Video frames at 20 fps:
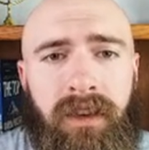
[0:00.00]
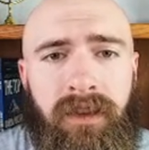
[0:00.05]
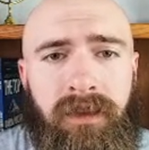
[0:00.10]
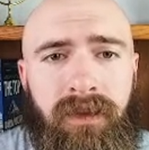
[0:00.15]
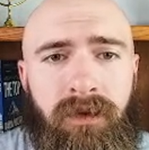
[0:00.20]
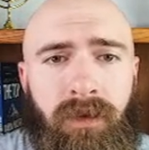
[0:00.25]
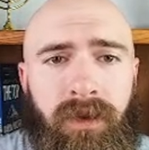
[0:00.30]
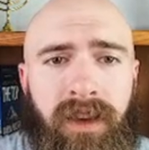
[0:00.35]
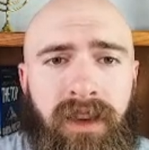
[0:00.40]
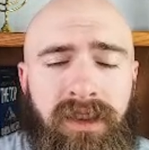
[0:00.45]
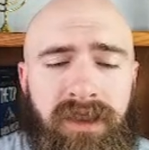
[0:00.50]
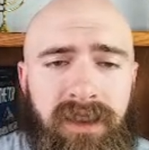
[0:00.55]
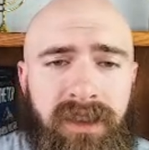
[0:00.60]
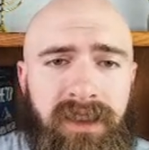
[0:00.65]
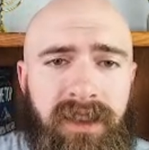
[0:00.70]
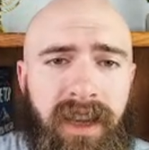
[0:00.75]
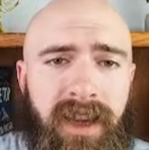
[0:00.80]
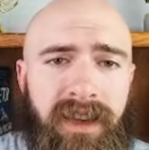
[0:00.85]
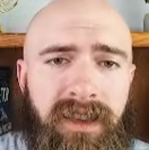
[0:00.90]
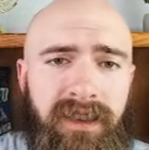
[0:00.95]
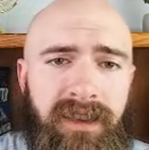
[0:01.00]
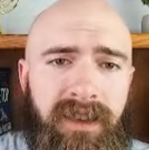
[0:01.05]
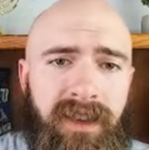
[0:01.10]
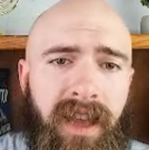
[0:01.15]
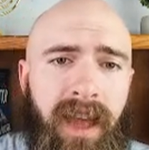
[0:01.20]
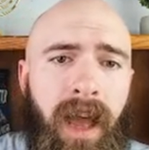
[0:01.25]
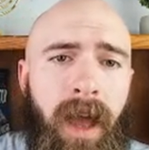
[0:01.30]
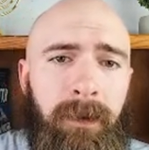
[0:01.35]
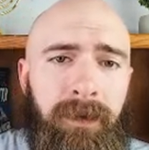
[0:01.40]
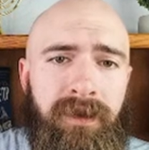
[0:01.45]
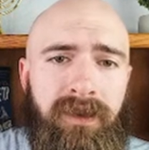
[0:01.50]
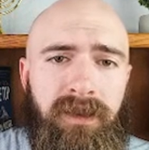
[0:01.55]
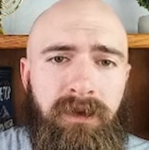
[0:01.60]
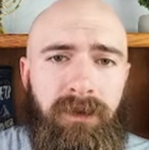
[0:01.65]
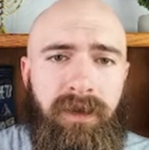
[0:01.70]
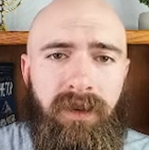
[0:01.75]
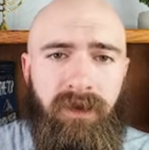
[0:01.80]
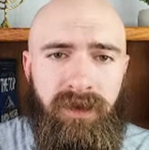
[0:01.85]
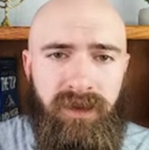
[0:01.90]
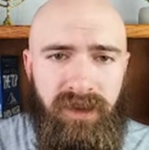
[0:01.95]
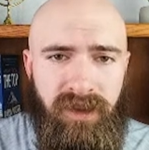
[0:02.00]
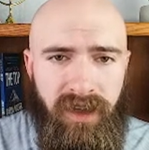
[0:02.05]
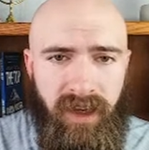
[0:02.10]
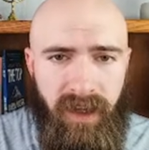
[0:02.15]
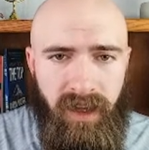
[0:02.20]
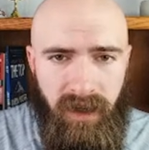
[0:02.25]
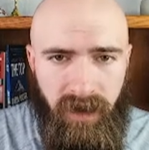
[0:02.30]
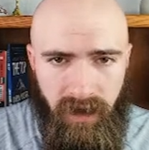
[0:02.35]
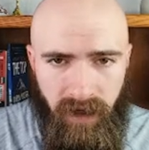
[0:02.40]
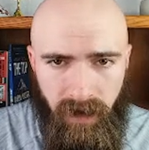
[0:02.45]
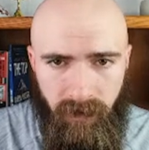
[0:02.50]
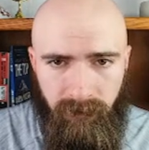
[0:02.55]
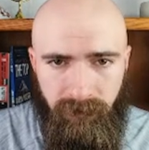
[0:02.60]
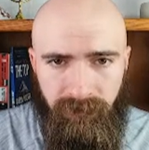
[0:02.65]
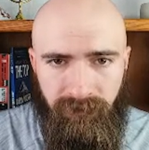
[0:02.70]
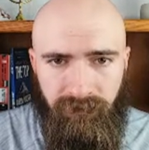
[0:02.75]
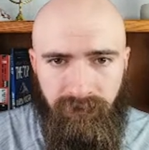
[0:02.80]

the religious text happens to be Christianity.